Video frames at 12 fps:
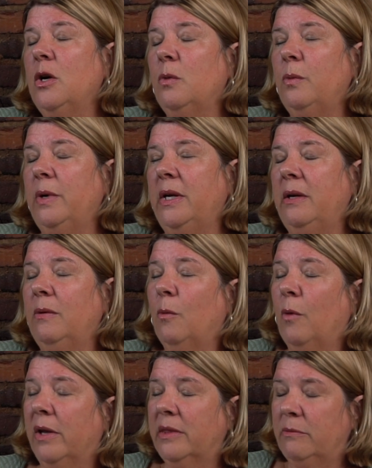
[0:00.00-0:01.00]
We
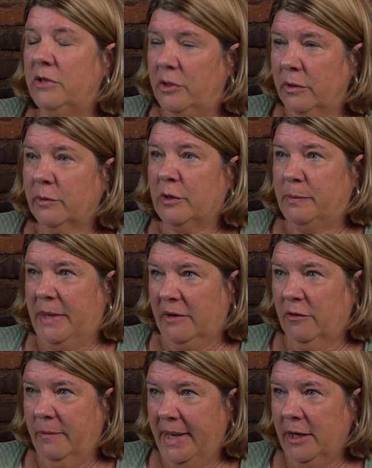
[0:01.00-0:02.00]
want them to do it in a
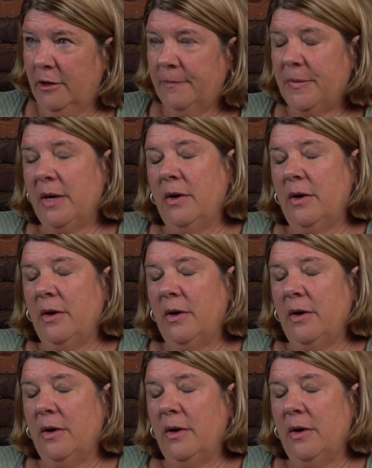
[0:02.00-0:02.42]
respectful manner.